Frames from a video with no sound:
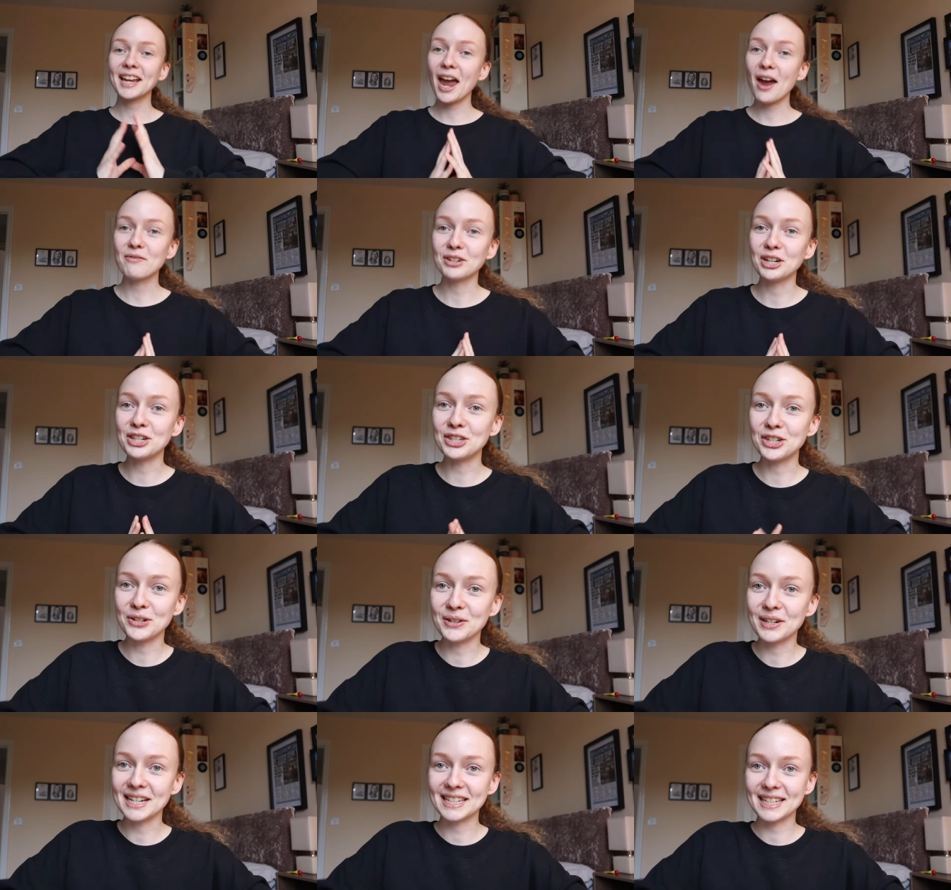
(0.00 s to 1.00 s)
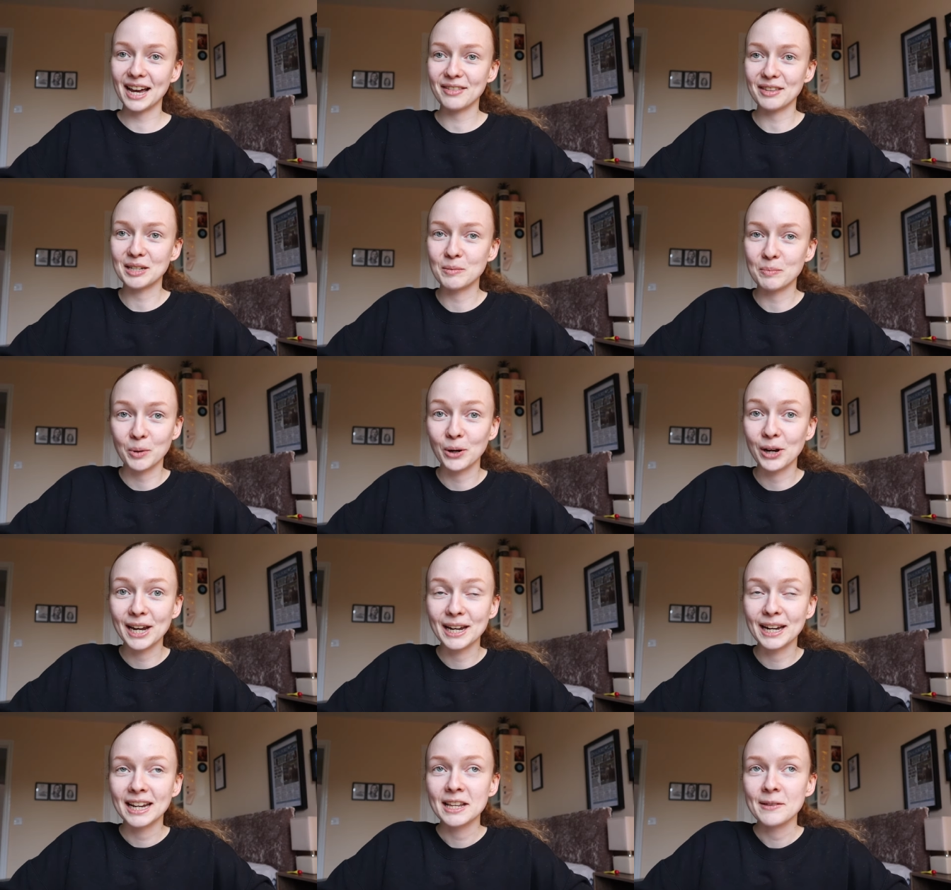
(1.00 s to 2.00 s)
like every student is at this
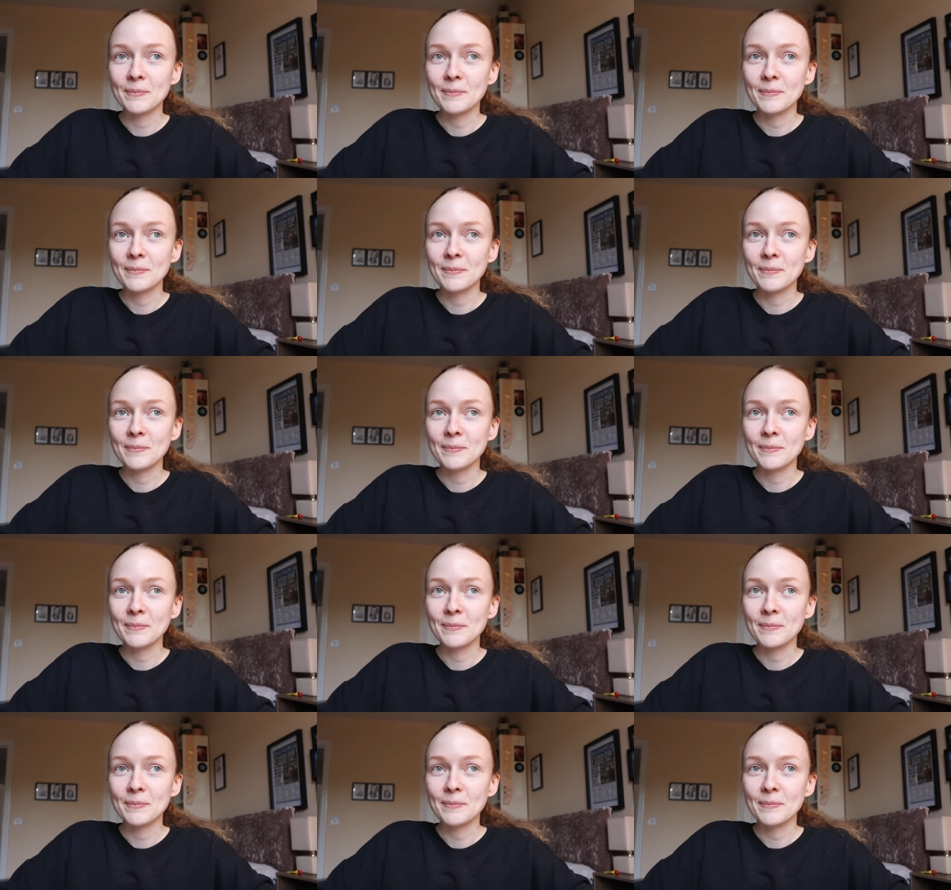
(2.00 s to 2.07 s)
point